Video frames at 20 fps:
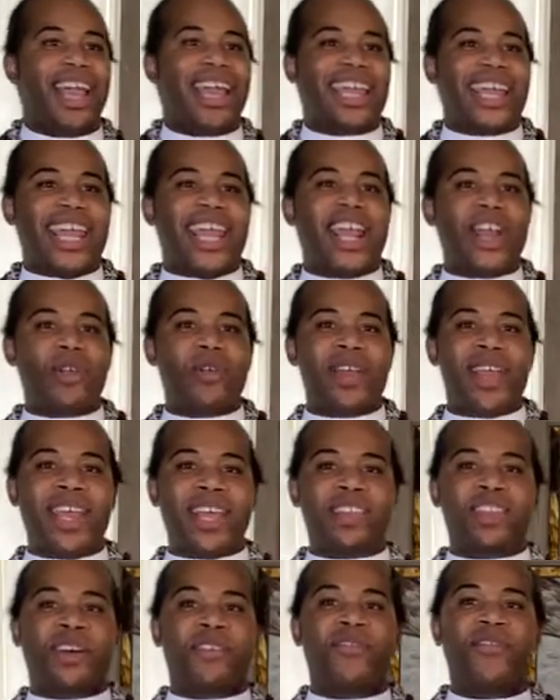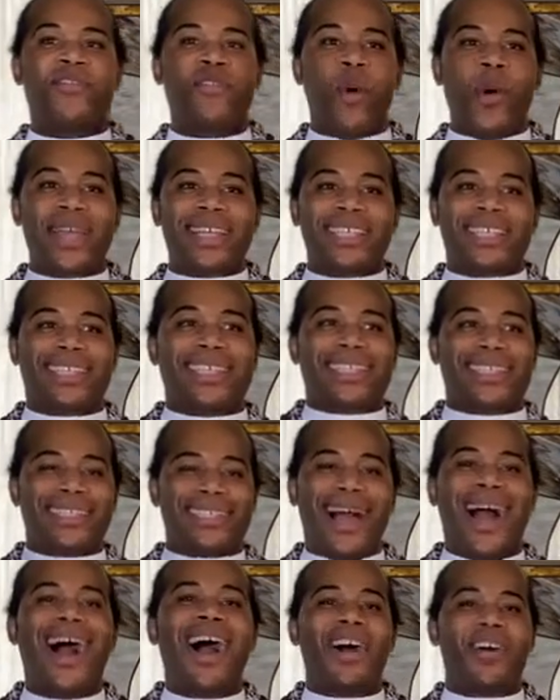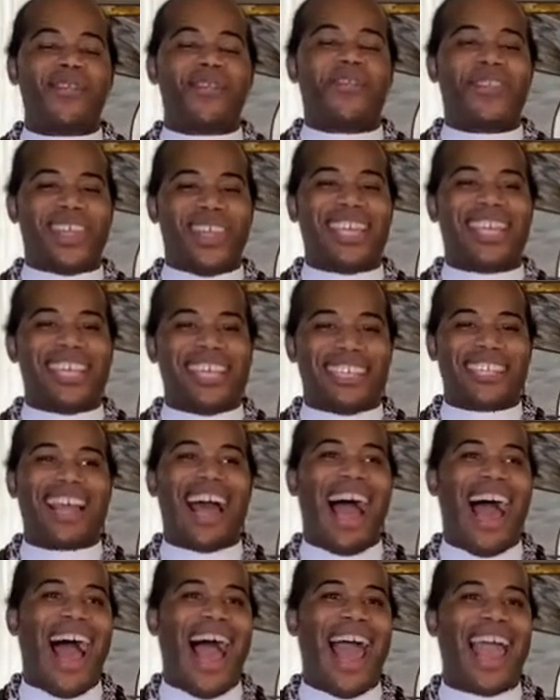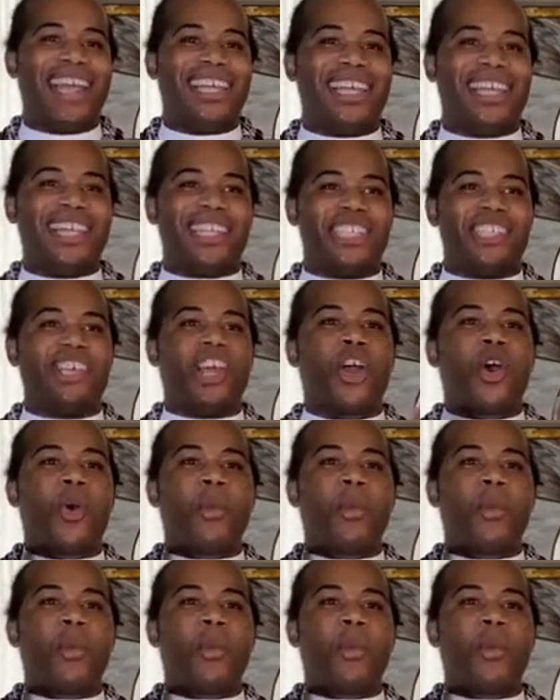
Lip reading: hearing the voices of these islands.